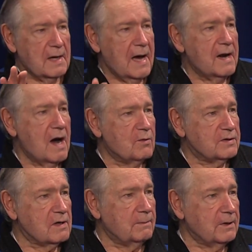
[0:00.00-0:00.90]
got a
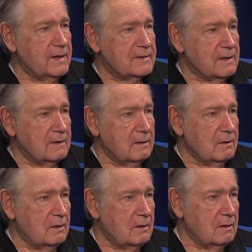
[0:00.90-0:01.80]
house someplace
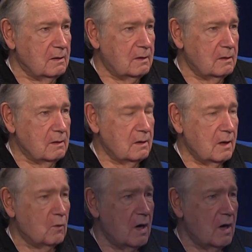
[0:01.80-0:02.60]
and walked away from it. And